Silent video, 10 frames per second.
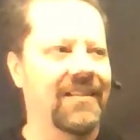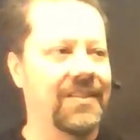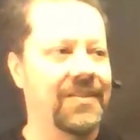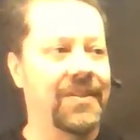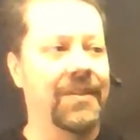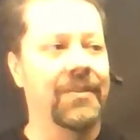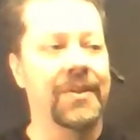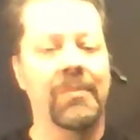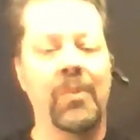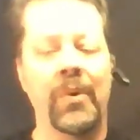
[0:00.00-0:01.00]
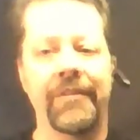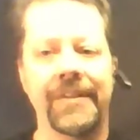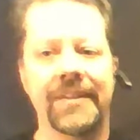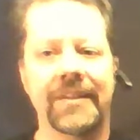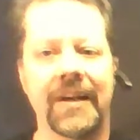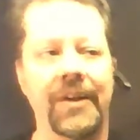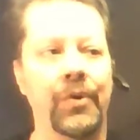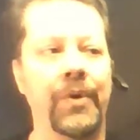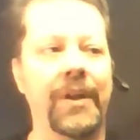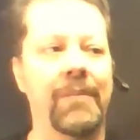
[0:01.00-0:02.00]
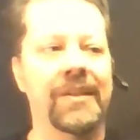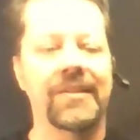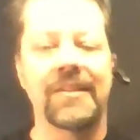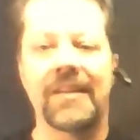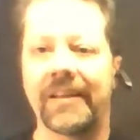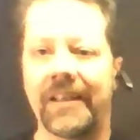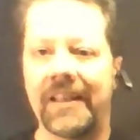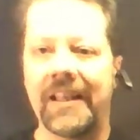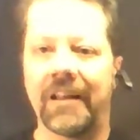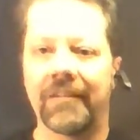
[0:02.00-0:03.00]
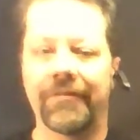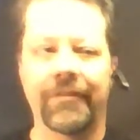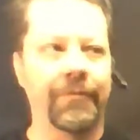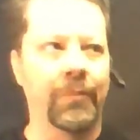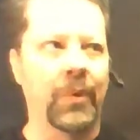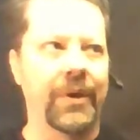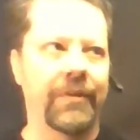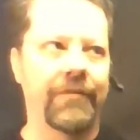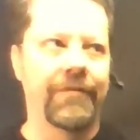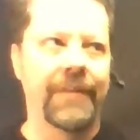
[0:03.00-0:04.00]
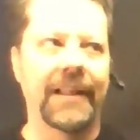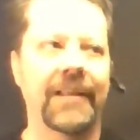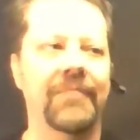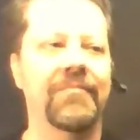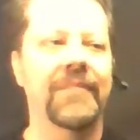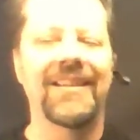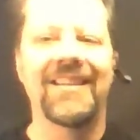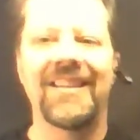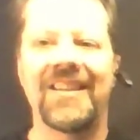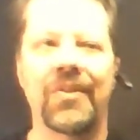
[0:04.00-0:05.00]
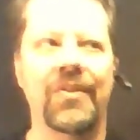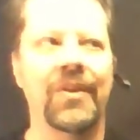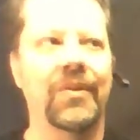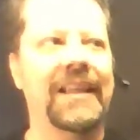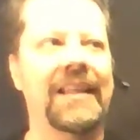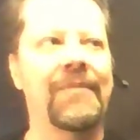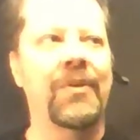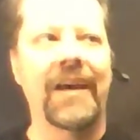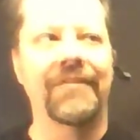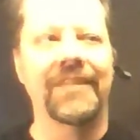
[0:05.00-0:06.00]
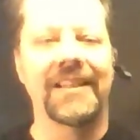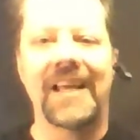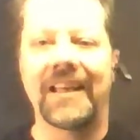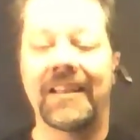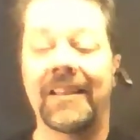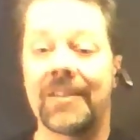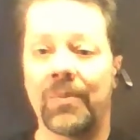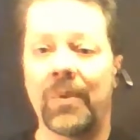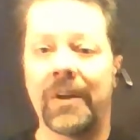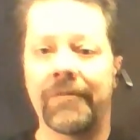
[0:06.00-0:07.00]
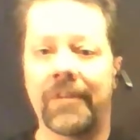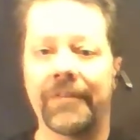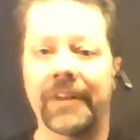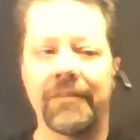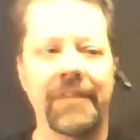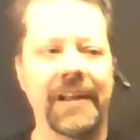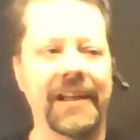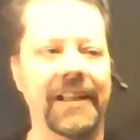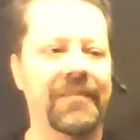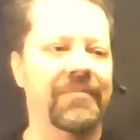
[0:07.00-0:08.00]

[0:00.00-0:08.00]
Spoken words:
0 is a point of discontinuity, but it's not in the interval from 1 to infinity. So the only limit we have to take is the one involving infinity.